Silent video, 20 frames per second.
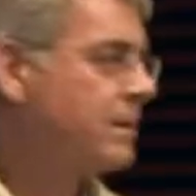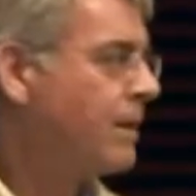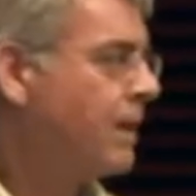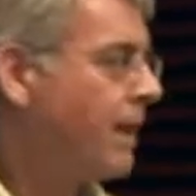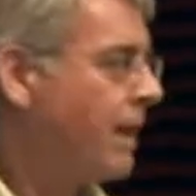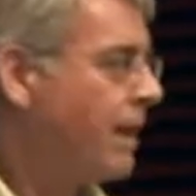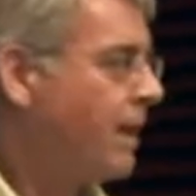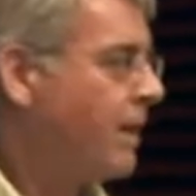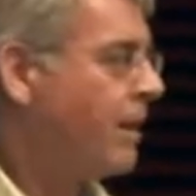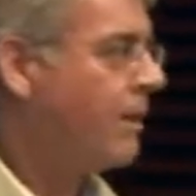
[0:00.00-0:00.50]

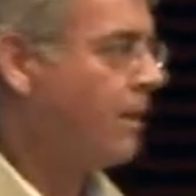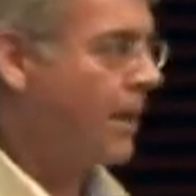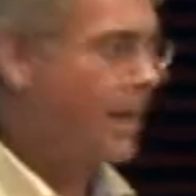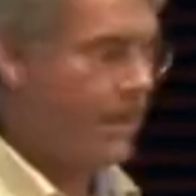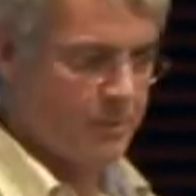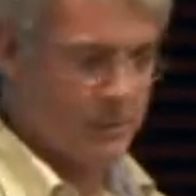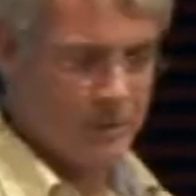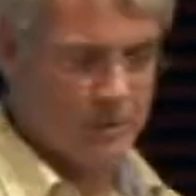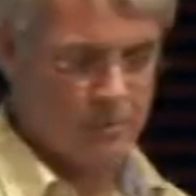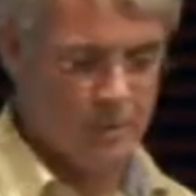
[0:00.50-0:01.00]
labor
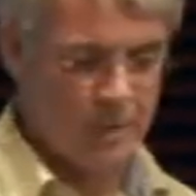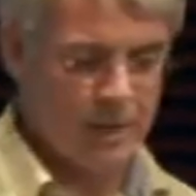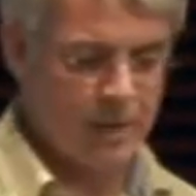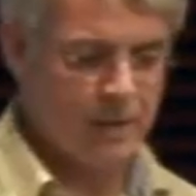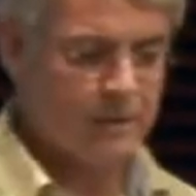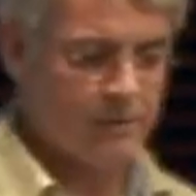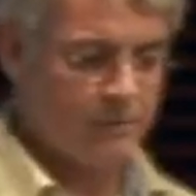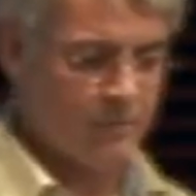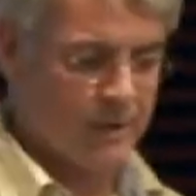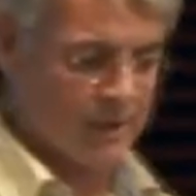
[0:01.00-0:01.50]
demand,
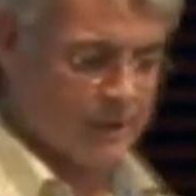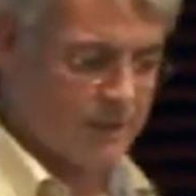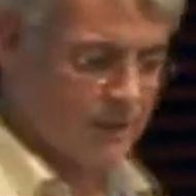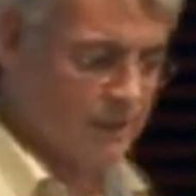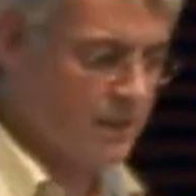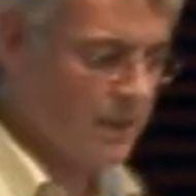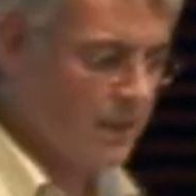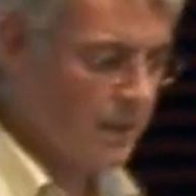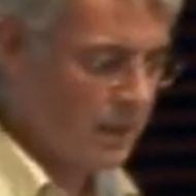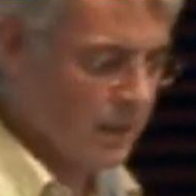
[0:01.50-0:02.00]
it raises
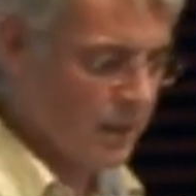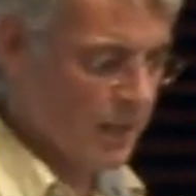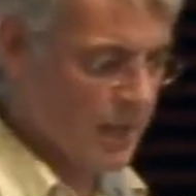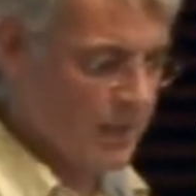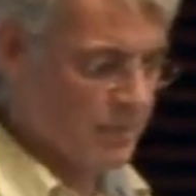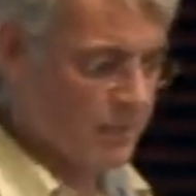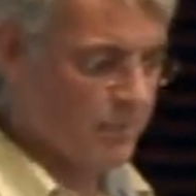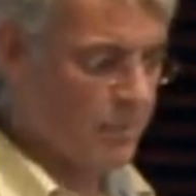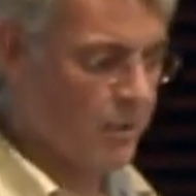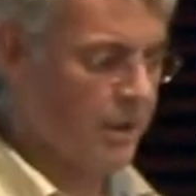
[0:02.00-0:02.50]
labor
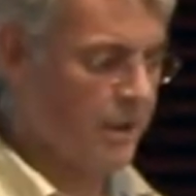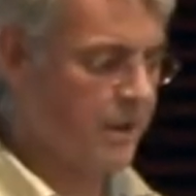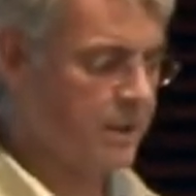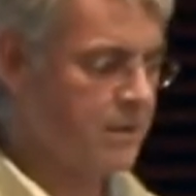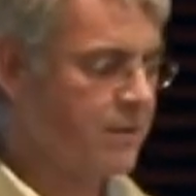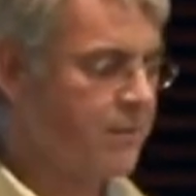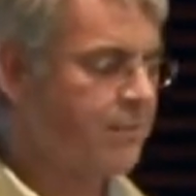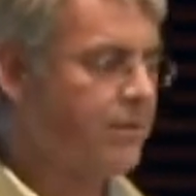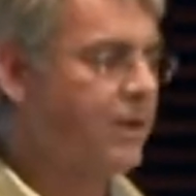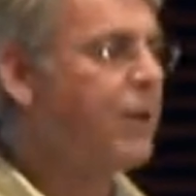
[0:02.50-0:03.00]

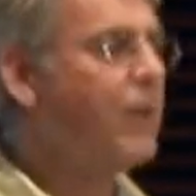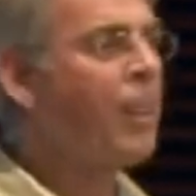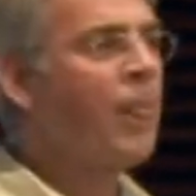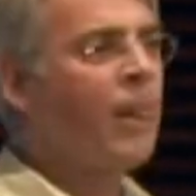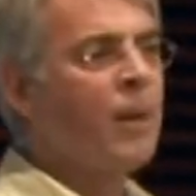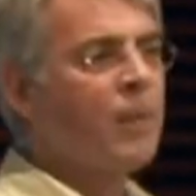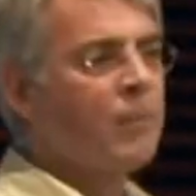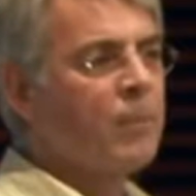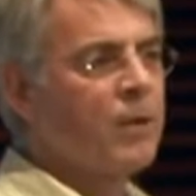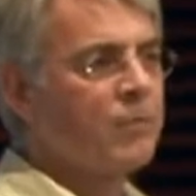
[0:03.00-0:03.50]
productivity,
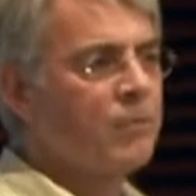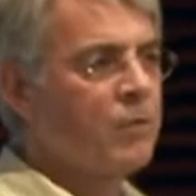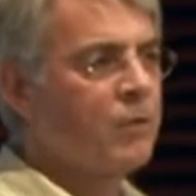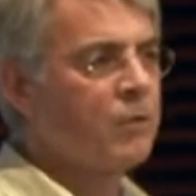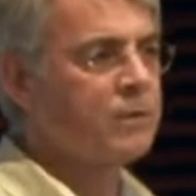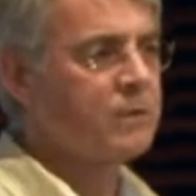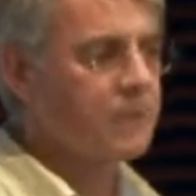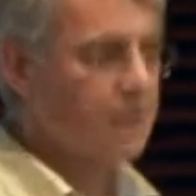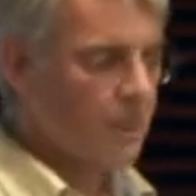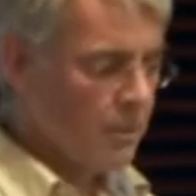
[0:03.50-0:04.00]
but of
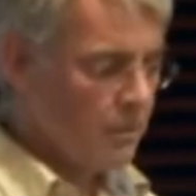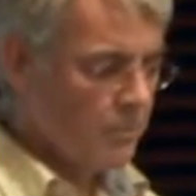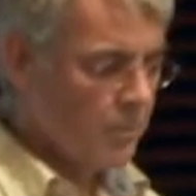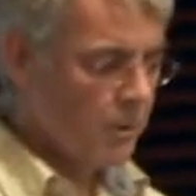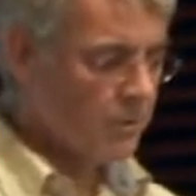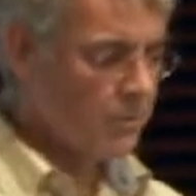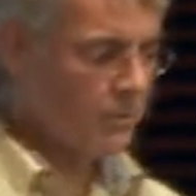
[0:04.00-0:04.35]
course both